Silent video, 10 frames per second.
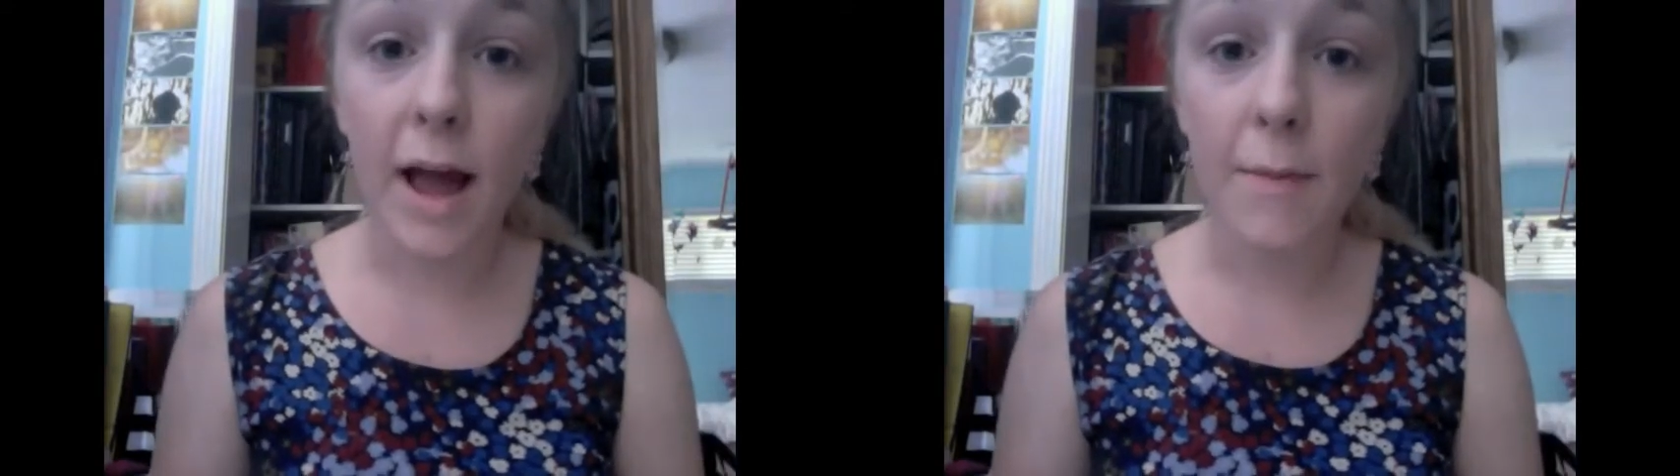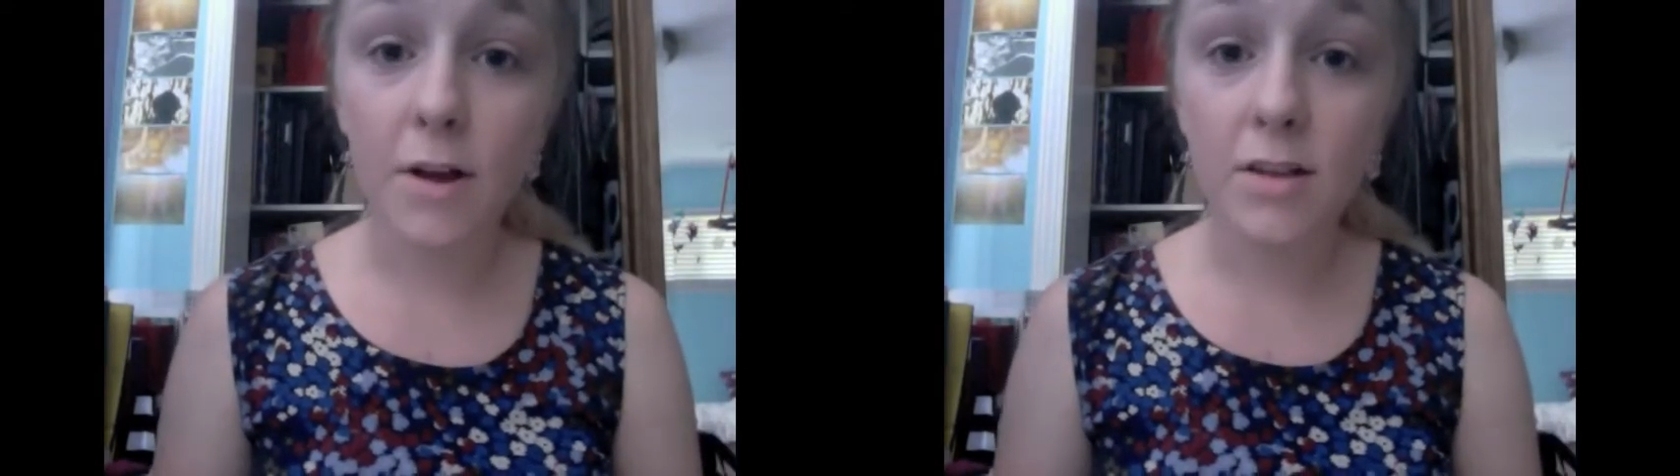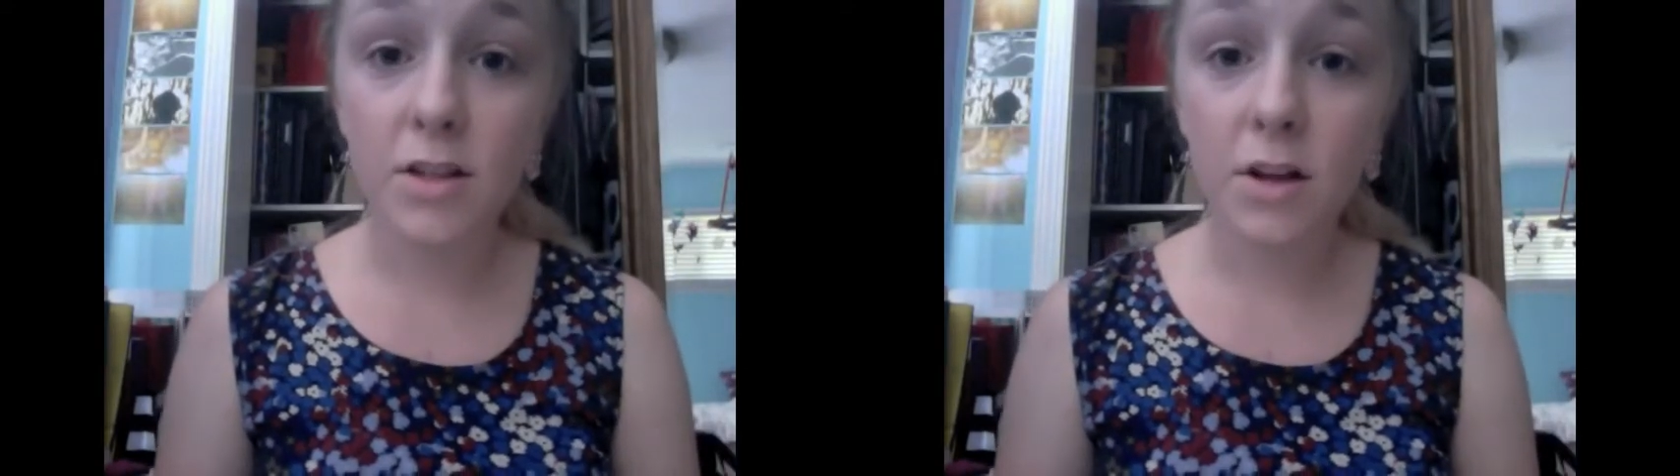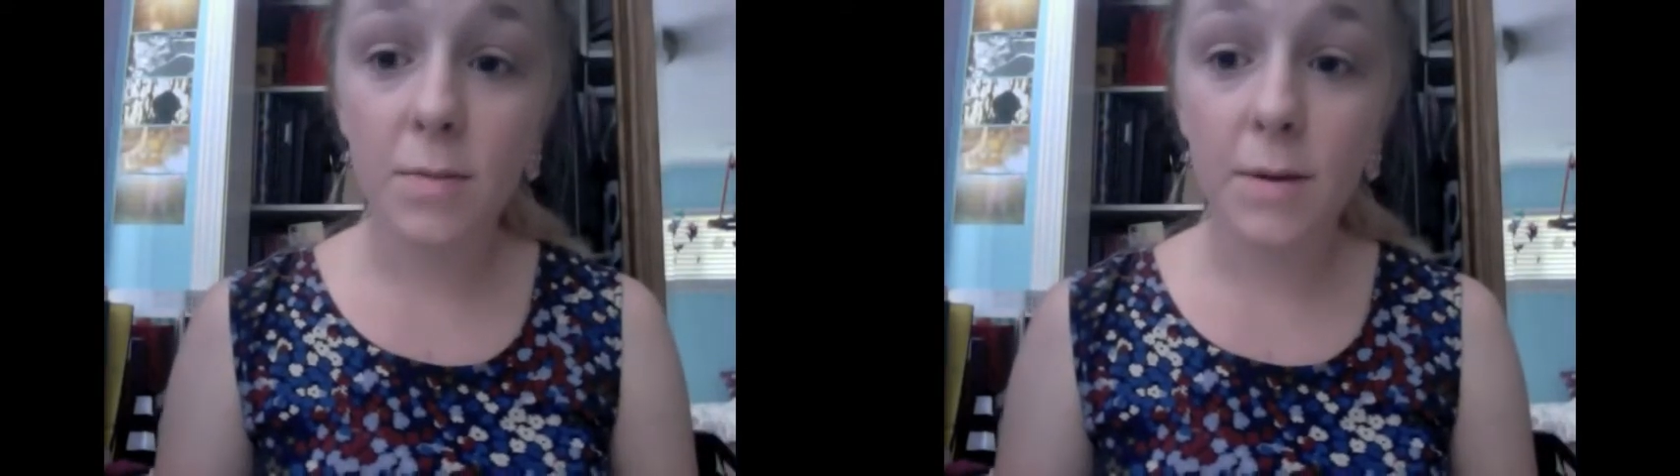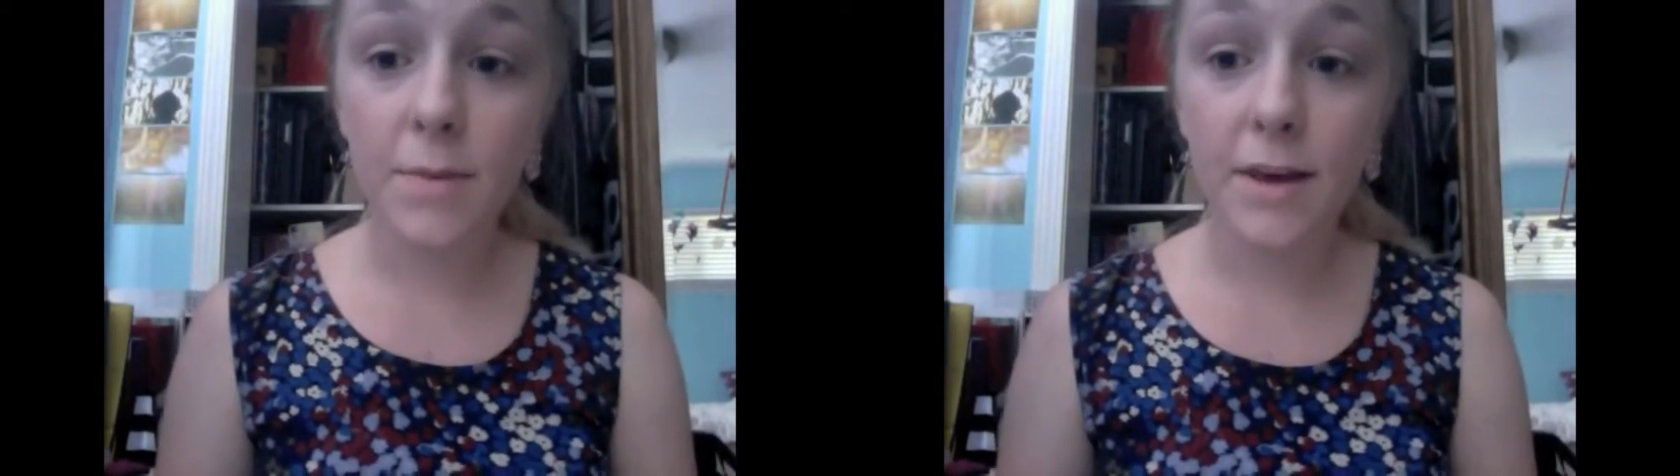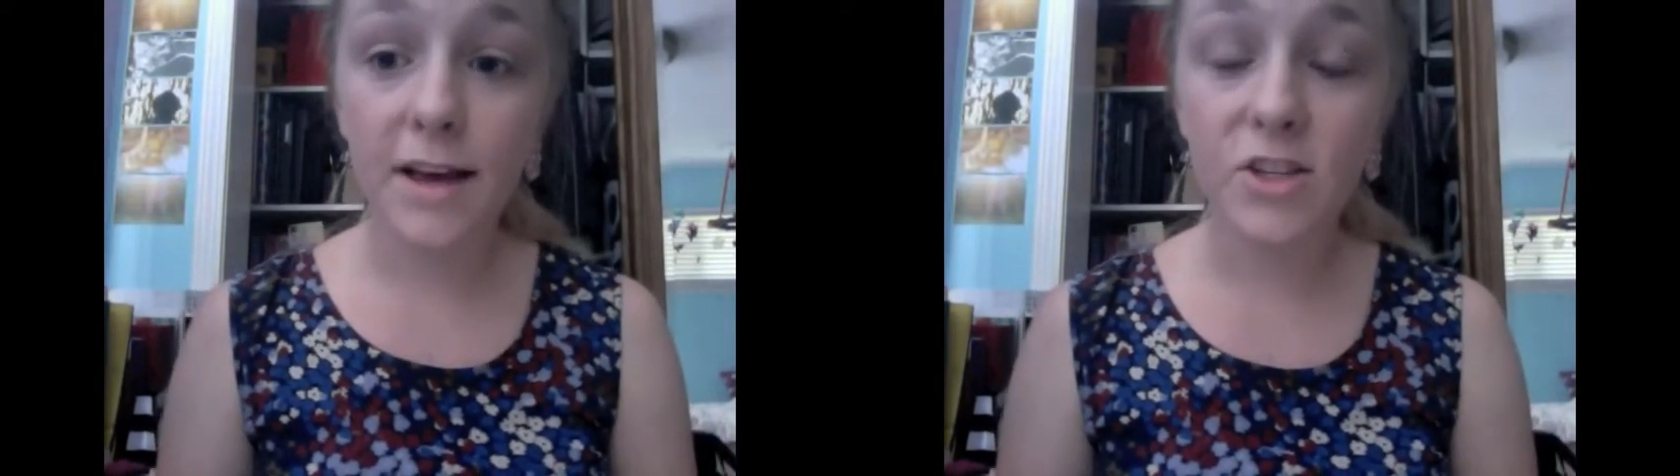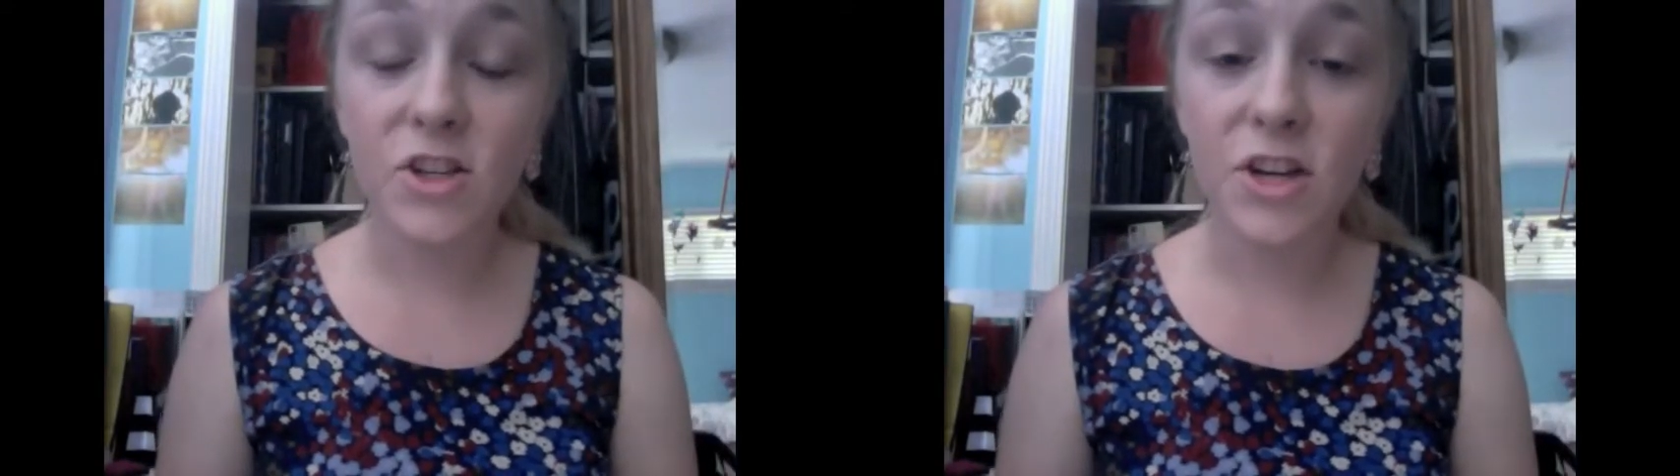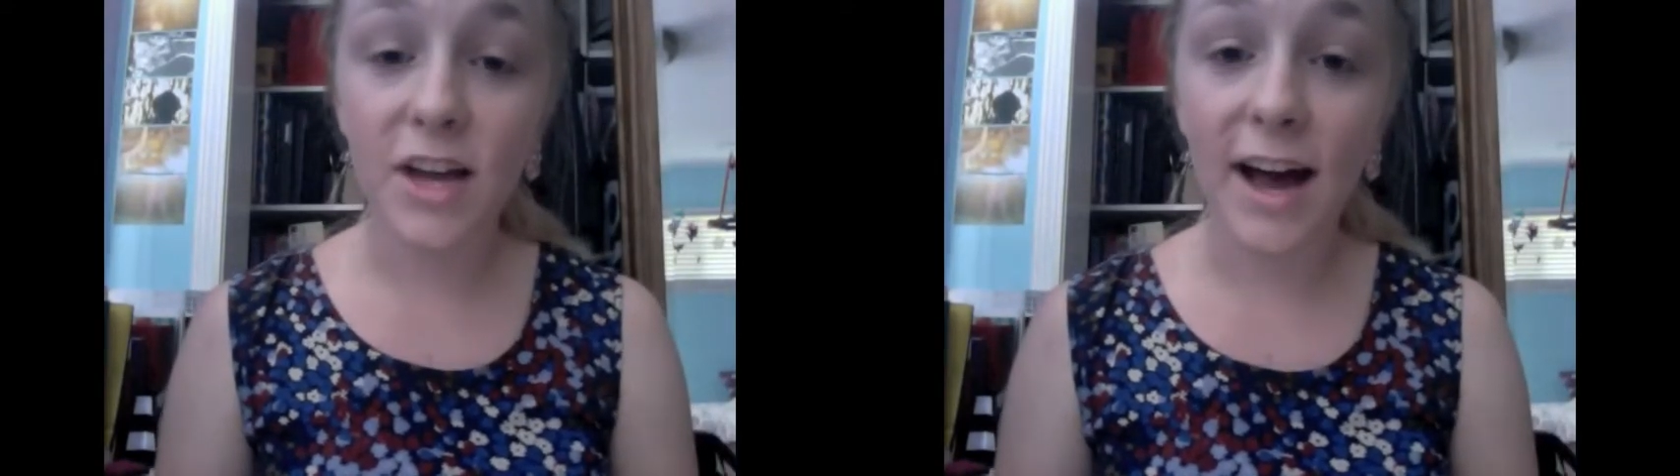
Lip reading: eyebrows a little bit because she